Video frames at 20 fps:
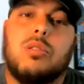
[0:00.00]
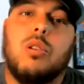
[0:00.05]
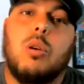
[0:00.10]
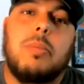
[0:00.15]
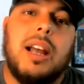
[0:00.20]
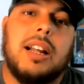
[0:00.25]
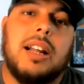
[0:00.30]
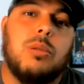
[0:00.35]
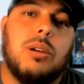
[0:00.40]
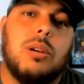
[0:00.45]
go
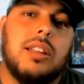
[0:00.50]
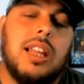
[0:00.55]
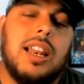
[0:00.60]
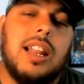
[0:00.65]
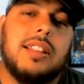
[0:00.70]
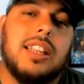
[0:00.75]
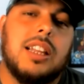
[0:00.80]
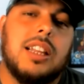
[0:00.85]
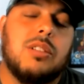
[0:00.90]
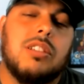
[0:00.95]
back to it, and
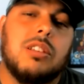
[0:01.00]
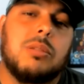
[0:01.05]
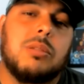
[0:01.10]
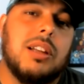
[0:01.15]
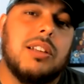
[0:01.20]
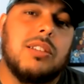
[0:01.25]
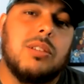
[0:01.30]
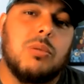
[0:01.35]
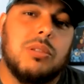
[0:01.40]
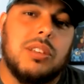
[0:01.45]
I think it's just
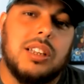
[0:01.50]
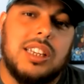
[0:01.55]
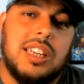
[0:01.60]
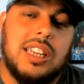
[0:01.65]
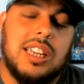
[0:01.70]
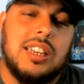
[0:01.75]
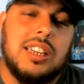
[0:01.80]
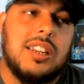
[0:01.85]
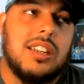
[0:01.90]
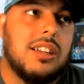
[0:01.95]
because I was a
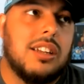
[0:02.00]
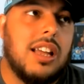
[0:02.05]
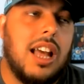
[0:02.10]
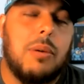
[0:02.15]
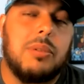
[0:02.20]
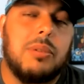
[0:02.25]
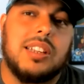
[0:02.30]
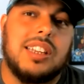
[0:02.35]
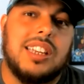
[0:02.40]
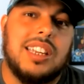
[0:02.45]
kid.
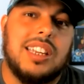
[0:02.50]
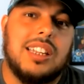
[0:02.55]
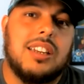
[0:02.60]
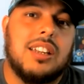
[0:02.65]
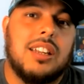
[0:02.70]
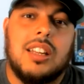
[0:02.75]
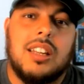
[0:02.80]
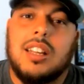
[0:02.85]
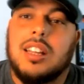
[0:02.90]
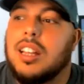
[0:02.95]

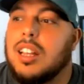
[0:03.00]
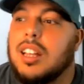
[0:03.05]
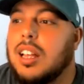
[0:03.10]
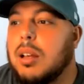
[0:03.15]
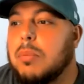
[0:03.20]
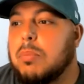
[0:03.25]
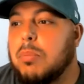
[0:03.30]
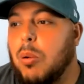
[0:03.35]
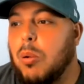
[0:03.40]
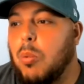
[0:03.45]

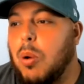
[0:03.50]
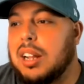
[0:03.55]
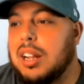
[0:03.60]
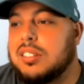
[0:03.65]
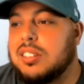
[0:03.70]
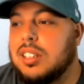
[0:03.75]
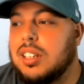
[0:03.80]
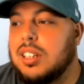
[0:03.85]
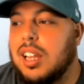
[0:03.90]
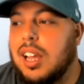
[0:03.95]
But watching